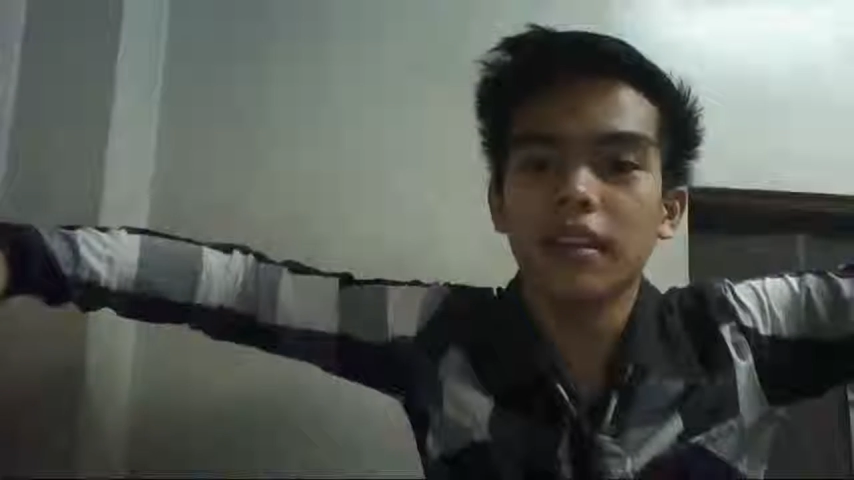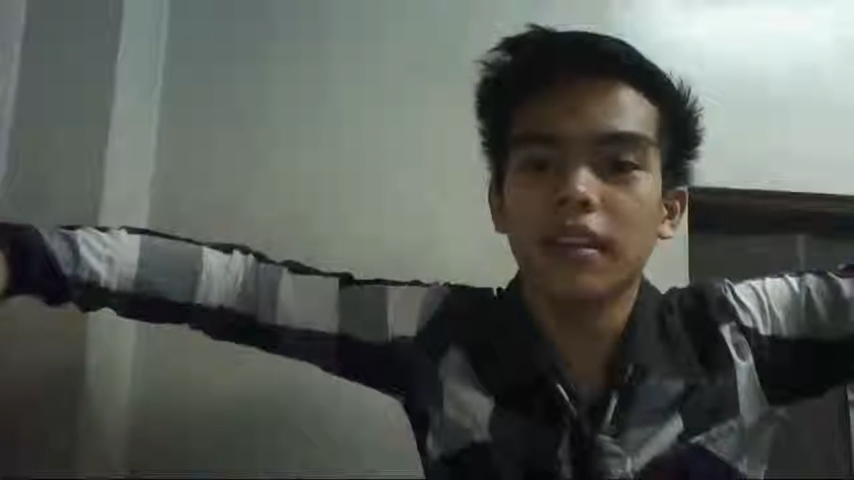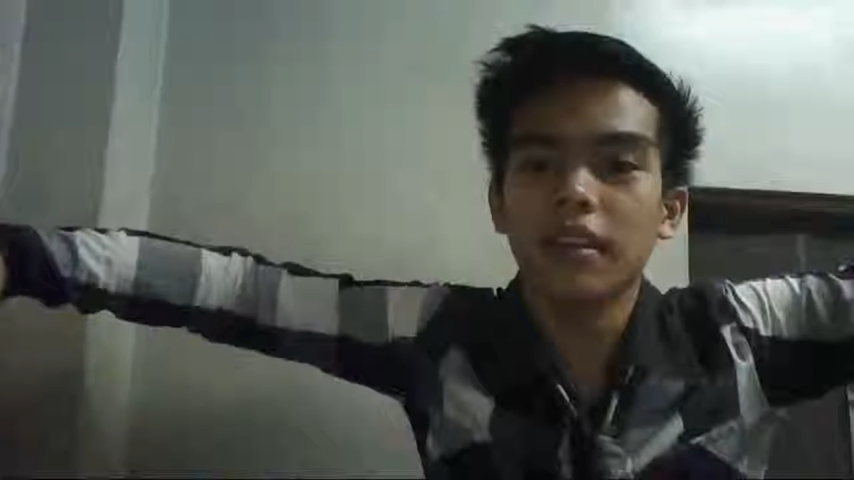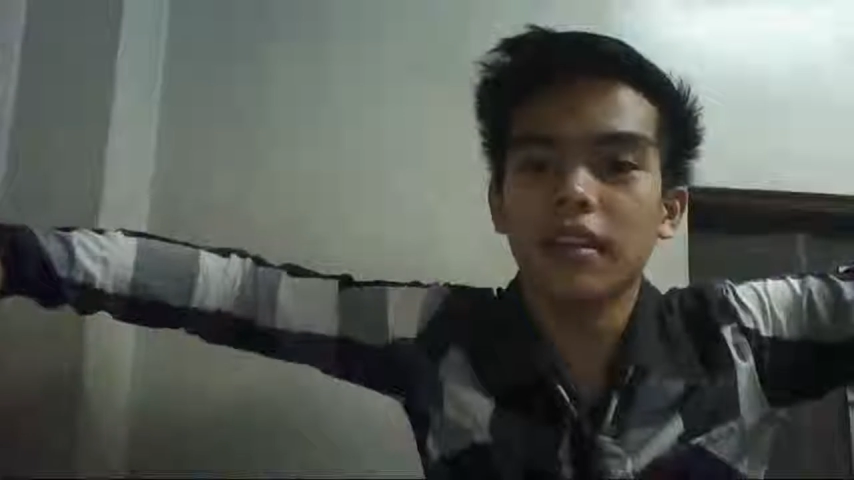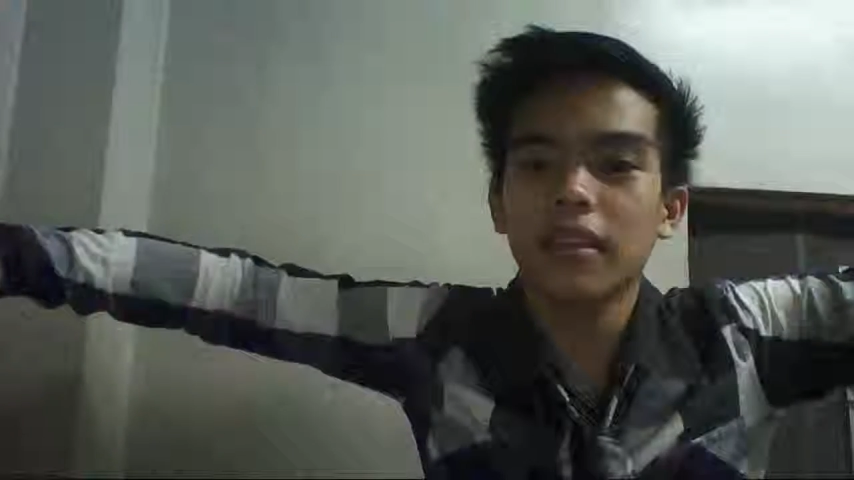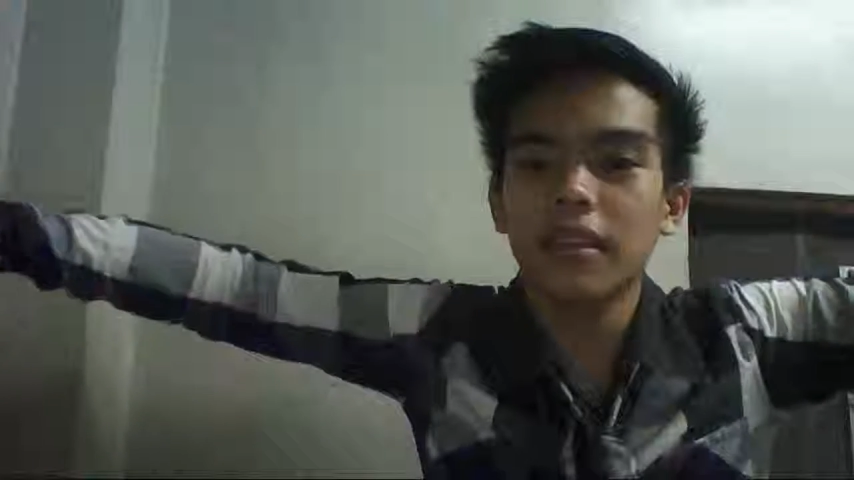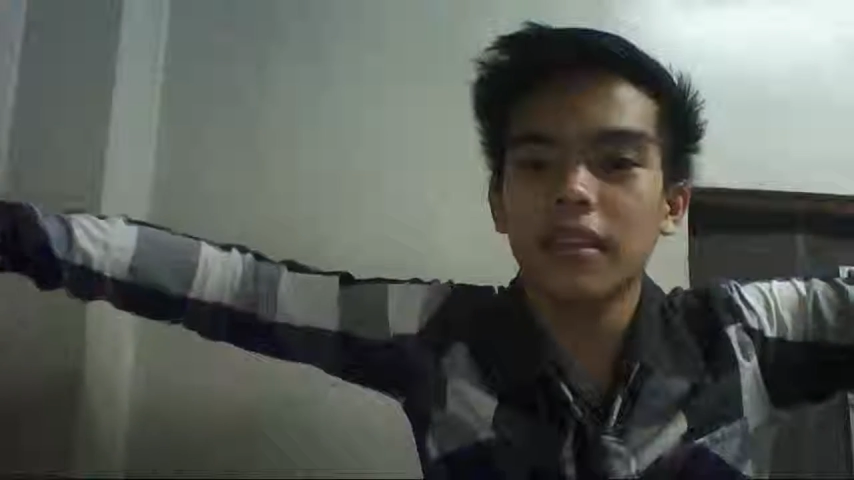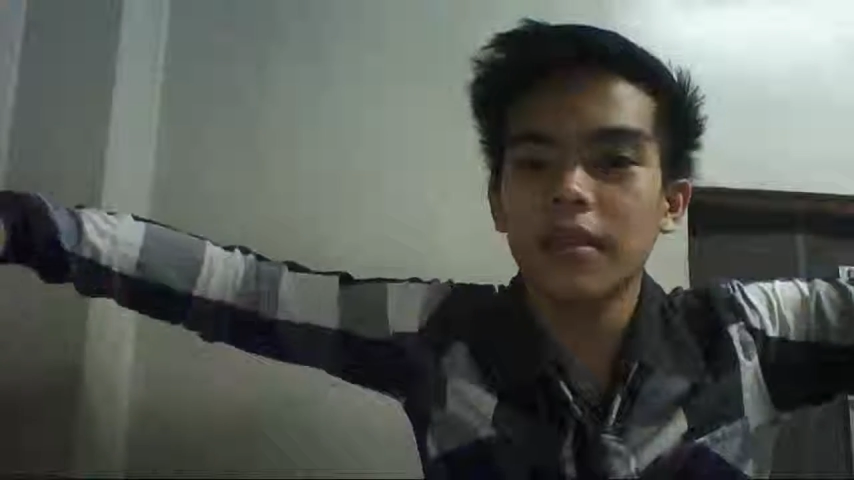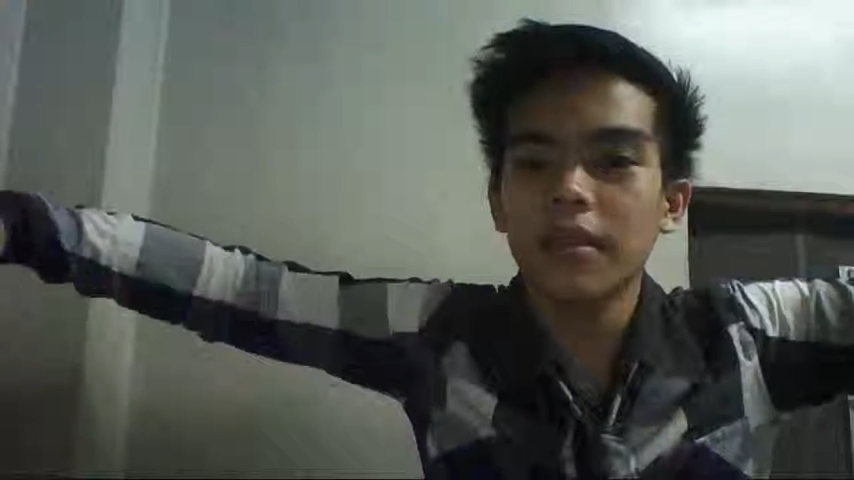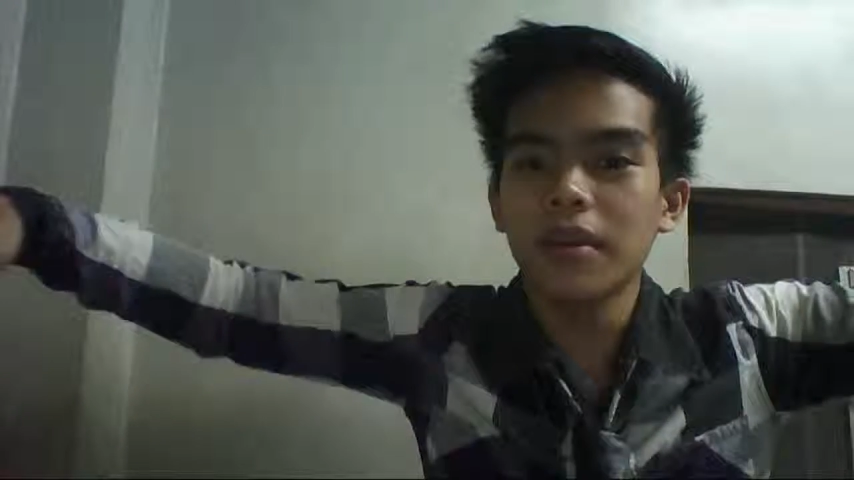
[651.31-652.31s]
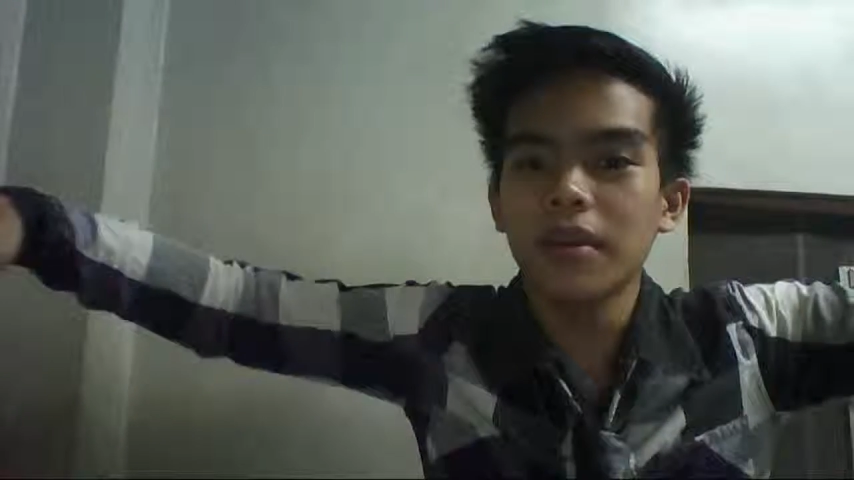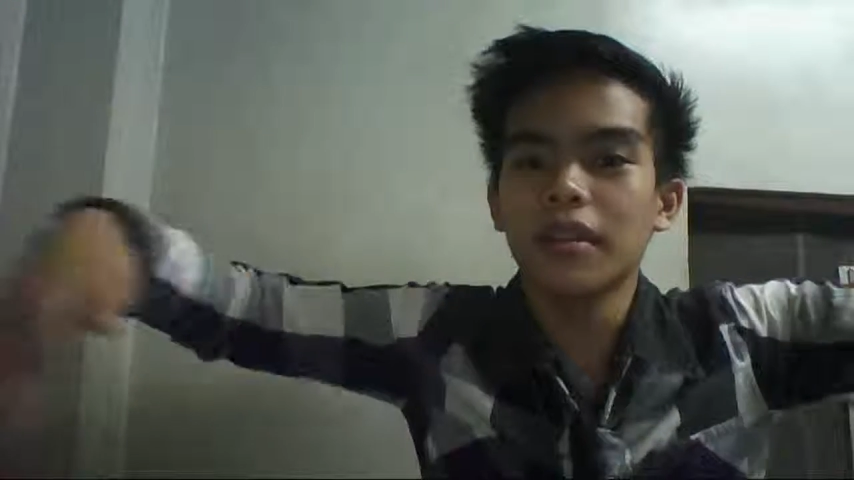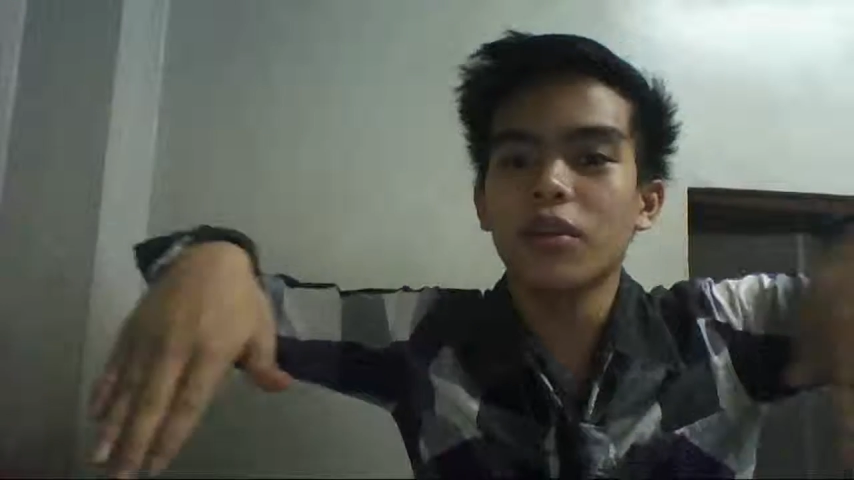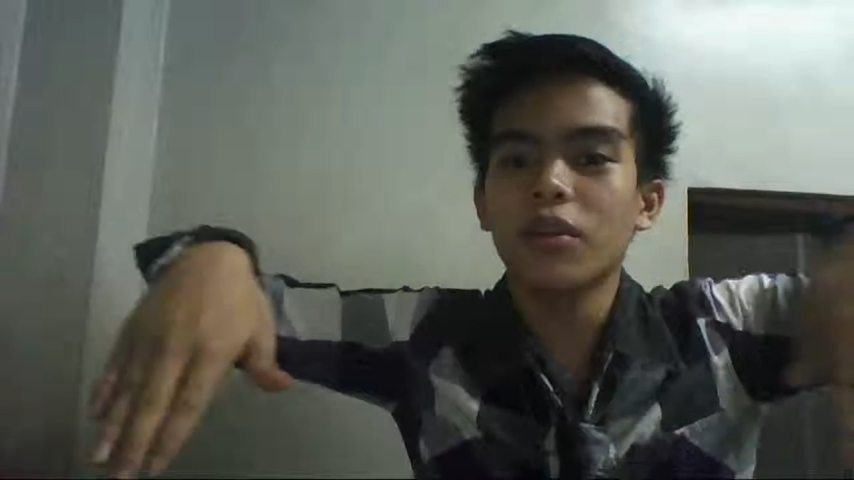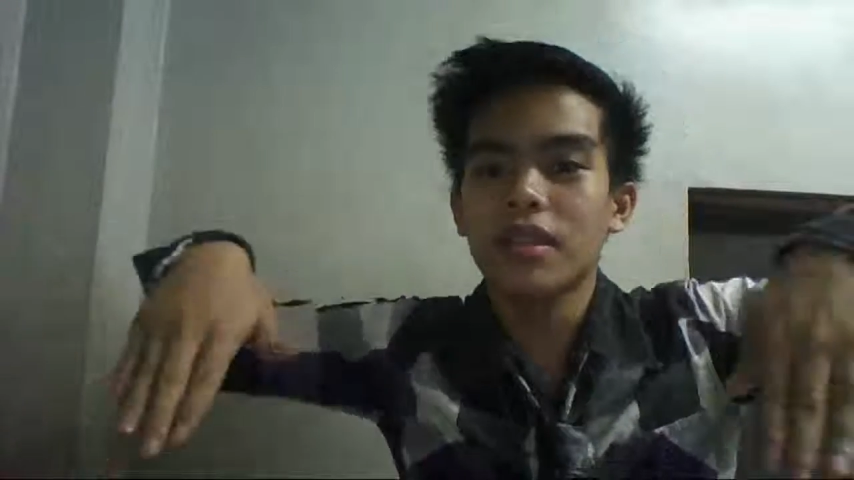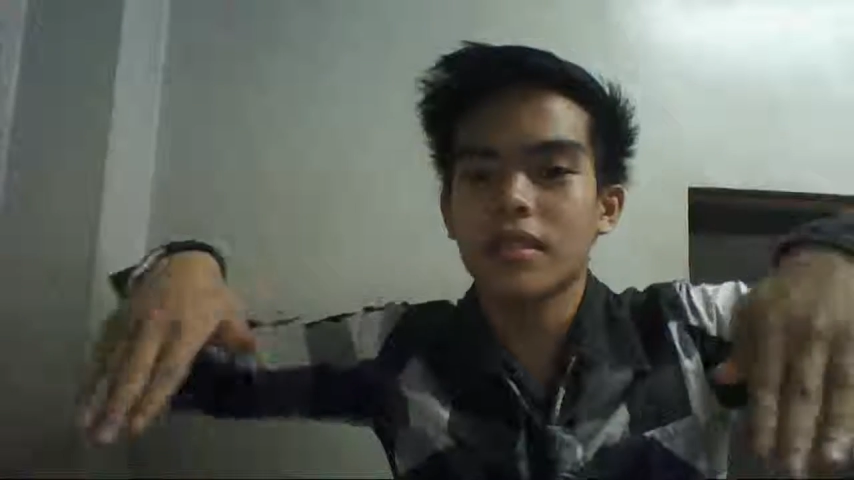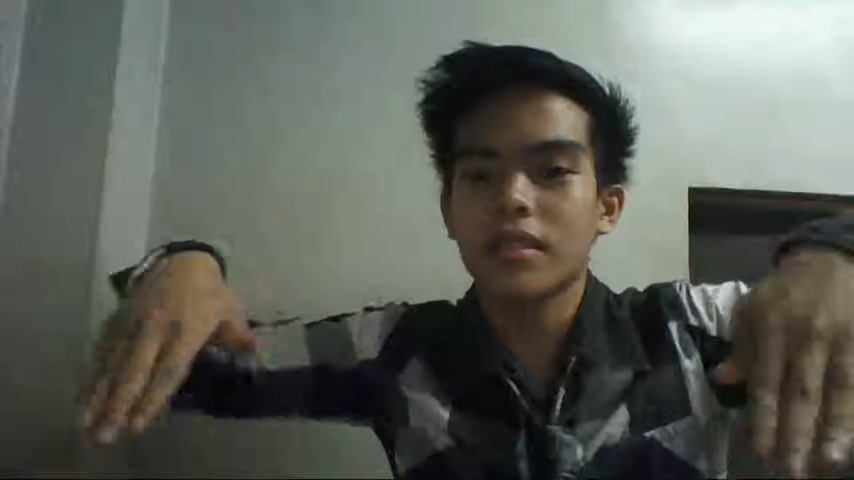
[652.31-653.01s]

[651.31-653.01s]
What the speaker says: make their wings,